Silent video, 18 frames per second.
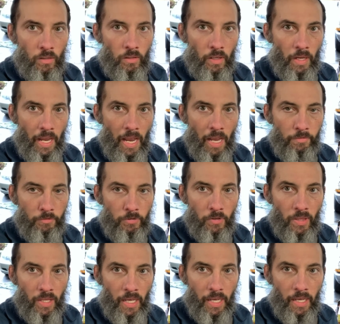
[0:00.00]
After
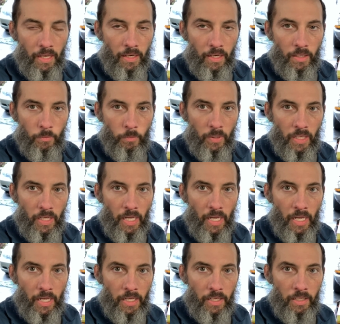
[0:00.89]
that, I went
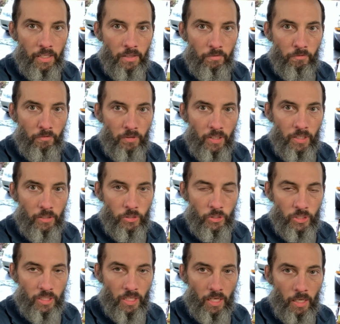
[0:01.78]
ahead and
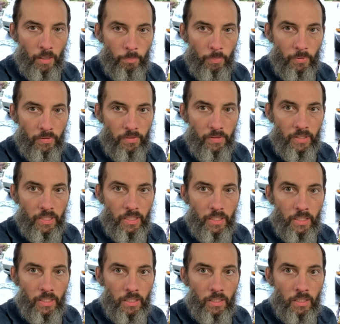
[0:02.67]
finished up
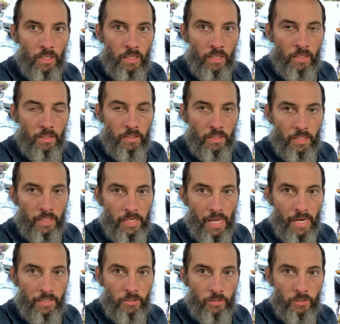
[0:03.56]
the
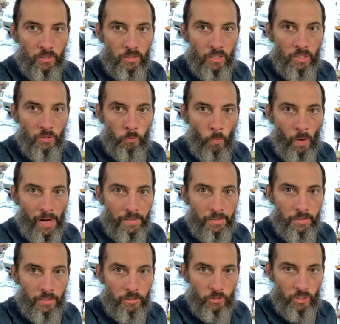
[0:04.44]
connector and
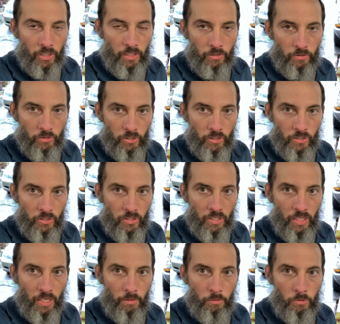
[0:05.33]
wiring changes
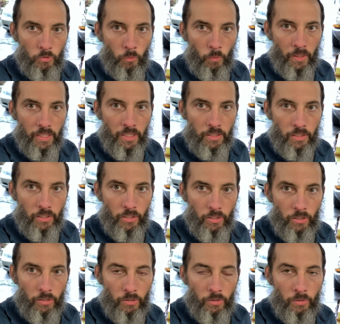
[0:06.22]
that I was wanting to
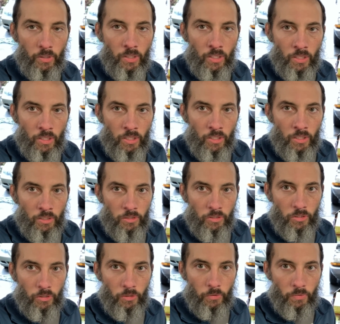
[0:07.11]
do
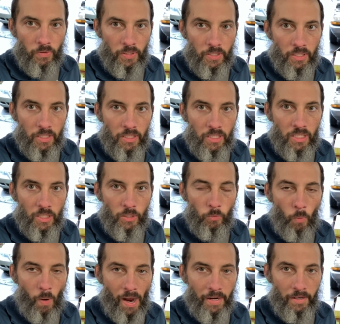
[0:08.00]
to the DC
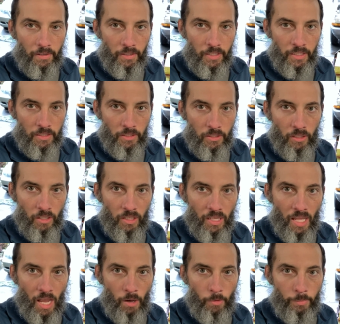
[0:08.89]
wiring to
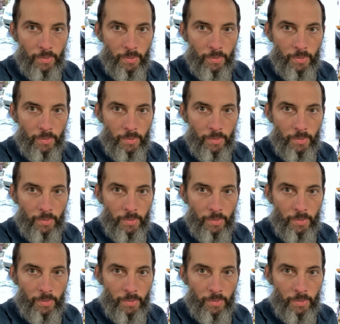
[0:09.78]
allow me